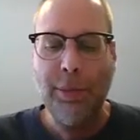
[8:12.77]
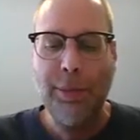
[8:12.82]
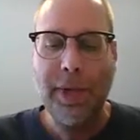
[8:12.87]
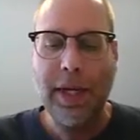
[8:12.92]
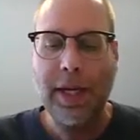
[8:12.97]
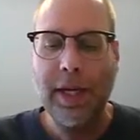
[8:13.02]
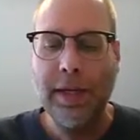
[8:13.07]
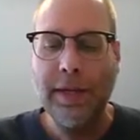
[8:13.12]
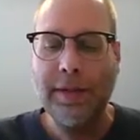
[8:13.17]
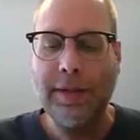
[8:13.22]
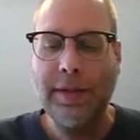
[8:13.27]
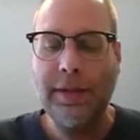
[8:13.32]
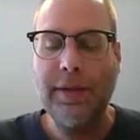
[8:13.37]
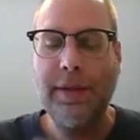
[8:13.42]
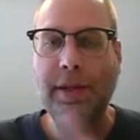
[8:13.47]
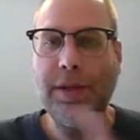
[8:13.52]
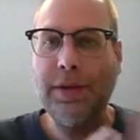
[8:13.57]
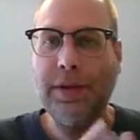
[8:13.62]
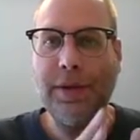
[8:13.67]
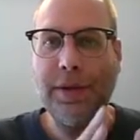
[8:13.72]
because
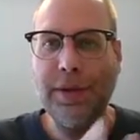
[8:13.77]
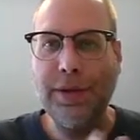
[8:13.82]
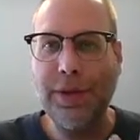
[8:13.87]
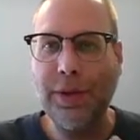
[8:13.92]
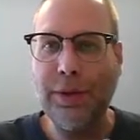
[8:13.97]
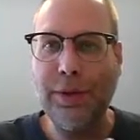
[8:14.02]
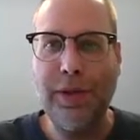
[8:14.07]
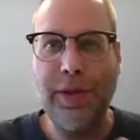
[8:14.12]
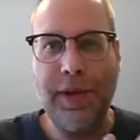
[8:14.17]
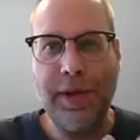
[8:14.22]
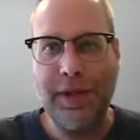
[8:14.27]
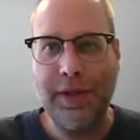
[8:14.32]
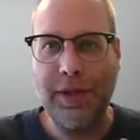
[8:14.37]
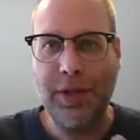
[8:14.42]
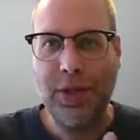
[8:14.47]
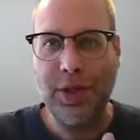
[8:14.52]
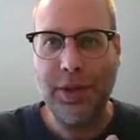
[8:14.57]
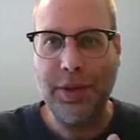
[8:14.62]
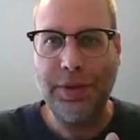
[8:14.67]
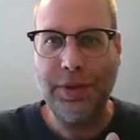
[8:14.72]
you don't look at
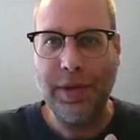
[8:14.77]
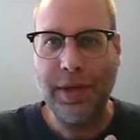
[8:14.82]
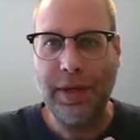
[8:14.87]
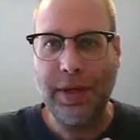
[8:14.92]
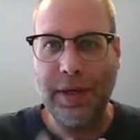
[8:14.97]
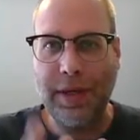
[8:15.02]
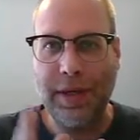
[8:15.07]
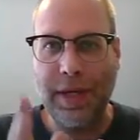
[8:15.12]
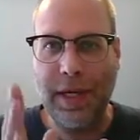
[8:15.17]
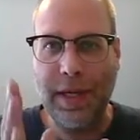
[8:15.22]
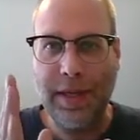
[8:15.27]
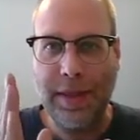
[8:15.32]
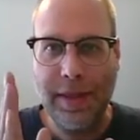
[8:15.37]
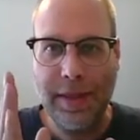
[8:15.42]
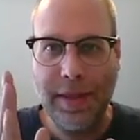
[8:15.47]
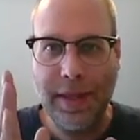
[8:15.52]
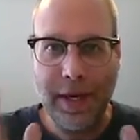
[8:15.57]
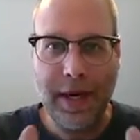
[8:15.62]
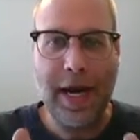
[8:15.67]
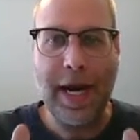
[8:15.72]
the children
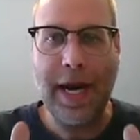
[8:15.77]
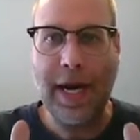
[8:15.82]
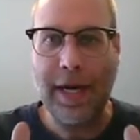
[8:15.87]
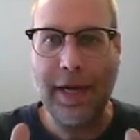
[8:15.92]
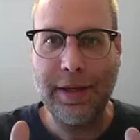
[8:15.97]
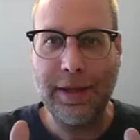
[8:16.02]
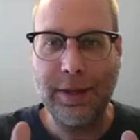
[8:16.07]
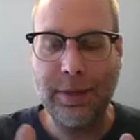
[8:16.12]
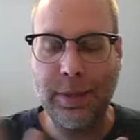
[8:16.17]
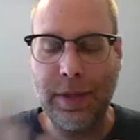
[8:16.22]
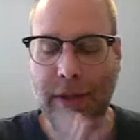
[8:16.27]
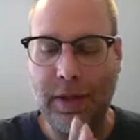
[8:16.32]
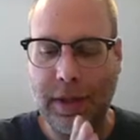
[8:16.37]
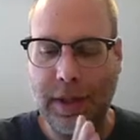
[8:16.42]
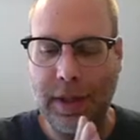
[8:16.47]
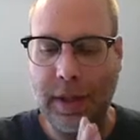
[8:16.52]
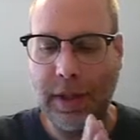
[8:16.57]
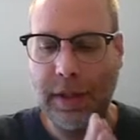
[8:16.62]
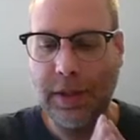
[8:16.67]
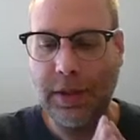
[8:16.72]
in their eyes when you're
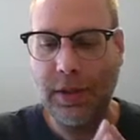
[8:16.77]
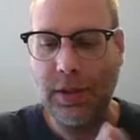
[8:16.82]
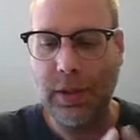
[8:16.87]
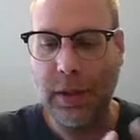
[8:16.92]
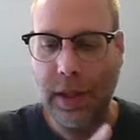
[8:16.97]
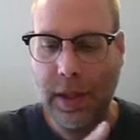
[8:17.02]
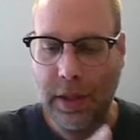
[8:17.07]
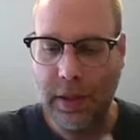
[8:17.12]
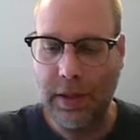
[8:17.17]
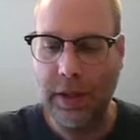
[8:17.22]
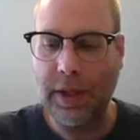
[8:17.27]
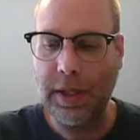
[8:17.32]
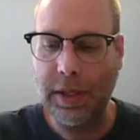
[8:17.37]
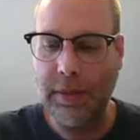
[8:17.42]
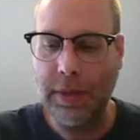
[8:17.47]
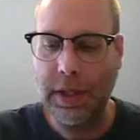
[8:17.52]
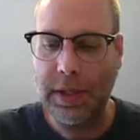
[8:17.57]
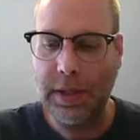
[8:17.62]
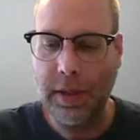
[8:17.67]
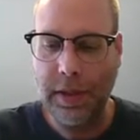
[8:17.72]
telling the story. You look at
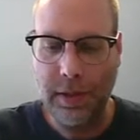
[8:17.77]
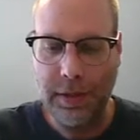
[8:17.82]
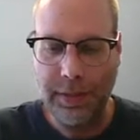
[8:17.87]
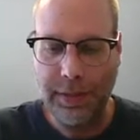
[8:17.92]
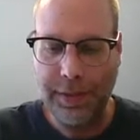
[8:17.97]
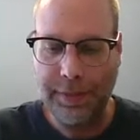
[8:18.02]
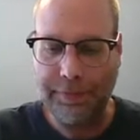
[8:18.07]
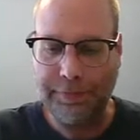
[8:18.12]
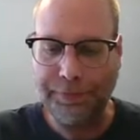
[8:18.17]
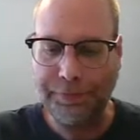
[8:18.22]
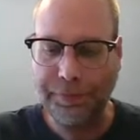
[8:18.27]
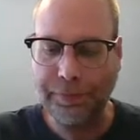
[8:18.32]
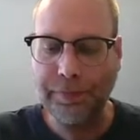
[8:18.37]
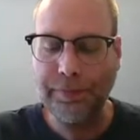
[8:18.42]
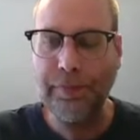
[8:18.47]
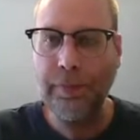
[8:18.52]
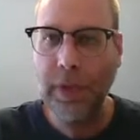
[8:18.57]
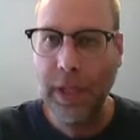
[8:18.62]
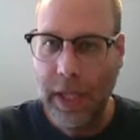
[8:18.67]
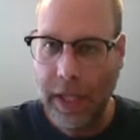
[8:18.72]
the materials
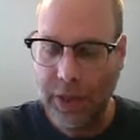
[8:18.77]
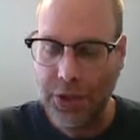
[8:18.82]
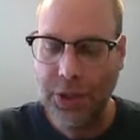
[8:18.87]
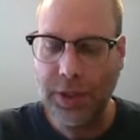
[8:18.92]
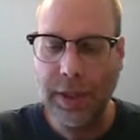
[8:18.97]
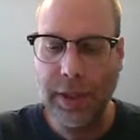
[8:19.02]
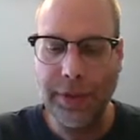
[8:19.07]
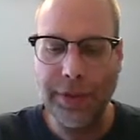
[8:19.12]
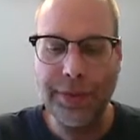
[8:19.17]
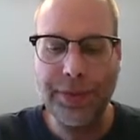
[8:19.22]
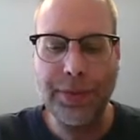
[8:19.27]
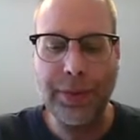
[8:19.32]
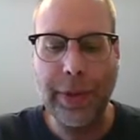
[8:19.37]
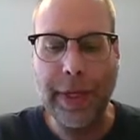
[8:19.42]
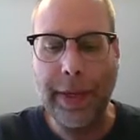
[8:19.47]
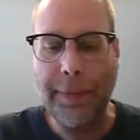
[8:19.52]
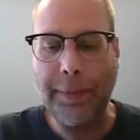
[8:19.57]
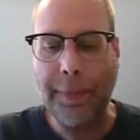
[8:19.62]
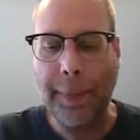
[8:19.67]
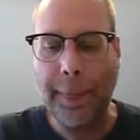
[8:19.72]
as you tell the
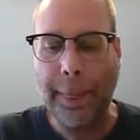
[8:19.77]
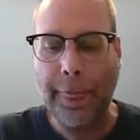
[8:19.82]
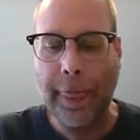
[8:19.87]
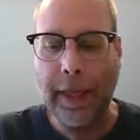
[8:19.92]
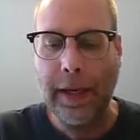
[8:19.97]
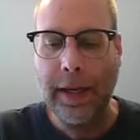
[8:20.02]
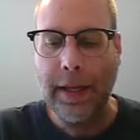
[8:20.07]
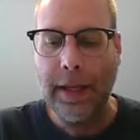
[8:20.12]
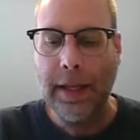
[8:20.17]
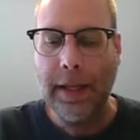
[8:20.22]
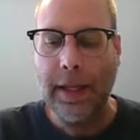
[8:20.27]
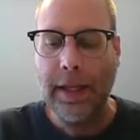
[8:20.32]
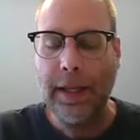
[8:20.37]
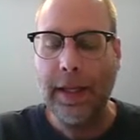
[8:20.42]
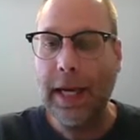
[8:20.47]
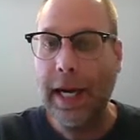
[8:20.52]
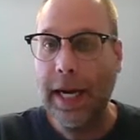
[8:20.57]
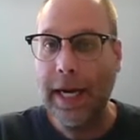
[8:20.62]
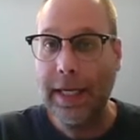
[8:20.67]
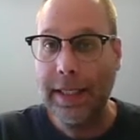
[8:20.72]
story.
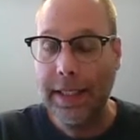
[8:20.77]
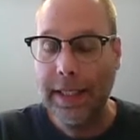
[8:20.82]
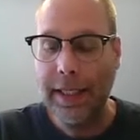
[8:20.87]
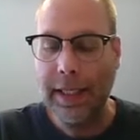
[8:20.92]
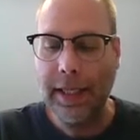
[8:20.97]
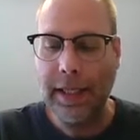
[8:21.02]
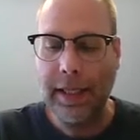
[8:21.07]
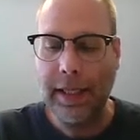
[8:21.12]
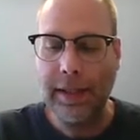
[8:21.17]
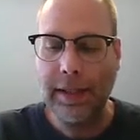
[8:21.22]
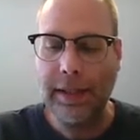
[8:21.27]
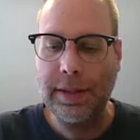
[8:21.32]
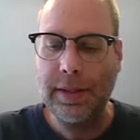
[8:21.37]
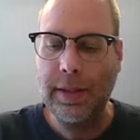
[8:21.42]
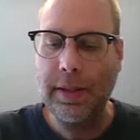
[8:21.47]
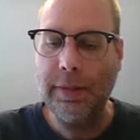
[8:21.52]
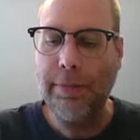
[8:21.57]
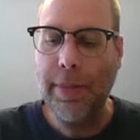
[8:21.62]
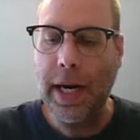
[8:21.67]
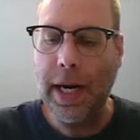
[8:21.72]
The idea is
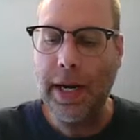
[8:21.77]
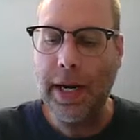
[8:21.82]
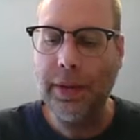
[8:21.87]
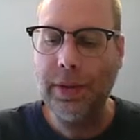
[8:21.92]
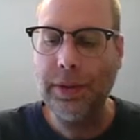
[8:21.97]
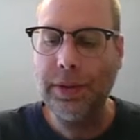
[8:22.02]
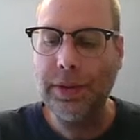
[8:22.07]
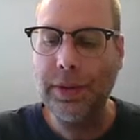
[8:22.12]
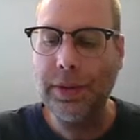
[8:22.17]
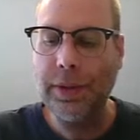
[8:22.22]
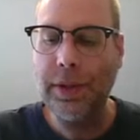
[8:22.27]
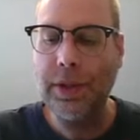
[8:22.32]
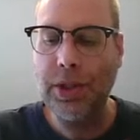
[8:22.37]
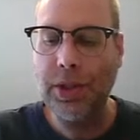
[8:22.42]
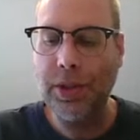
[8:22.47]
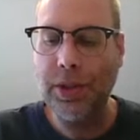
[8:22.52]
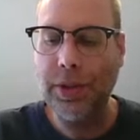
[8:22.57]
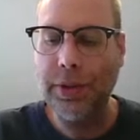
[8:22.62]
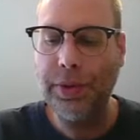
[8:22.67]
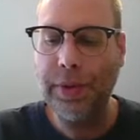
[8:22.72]
to model to the
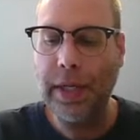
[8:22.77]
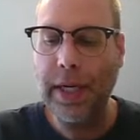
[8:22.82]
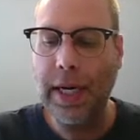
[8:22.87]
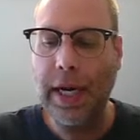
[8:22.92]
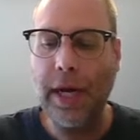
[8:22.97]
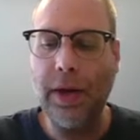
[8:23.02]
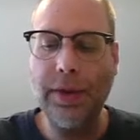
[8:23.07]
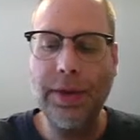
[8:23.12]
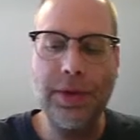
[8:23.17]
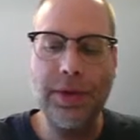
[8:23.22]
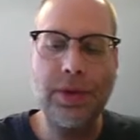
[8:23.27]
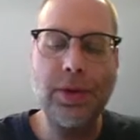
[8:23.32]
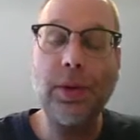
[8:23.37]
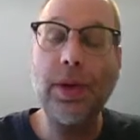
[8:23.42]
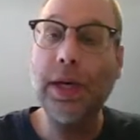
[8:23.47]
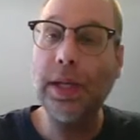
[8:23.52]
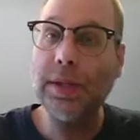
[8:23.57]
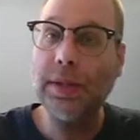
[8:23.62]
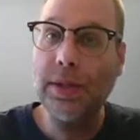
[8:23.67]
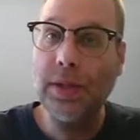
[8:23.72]
children how the
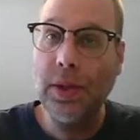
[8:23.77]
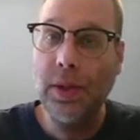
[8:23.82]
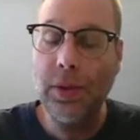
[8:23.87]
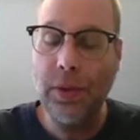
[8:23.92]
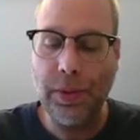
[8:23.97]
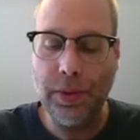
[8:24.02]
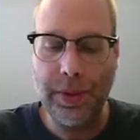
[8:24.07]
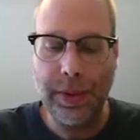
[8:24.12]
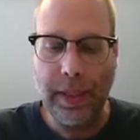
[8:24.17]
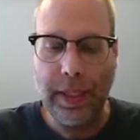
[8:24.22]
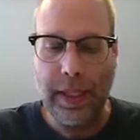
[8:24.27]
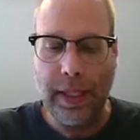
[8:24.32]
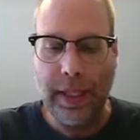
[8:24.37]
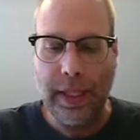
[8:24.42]
story is told